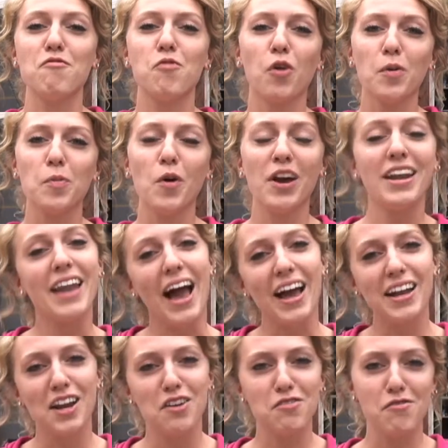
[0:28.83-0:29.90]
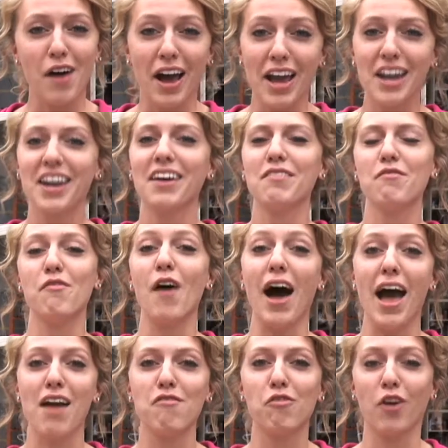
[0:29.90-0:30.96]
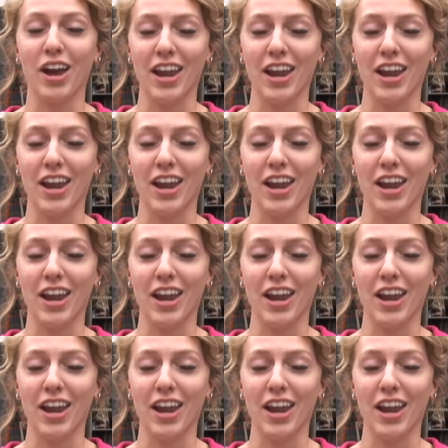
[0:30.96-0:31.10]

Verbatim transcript: 4.9 out of 5, 5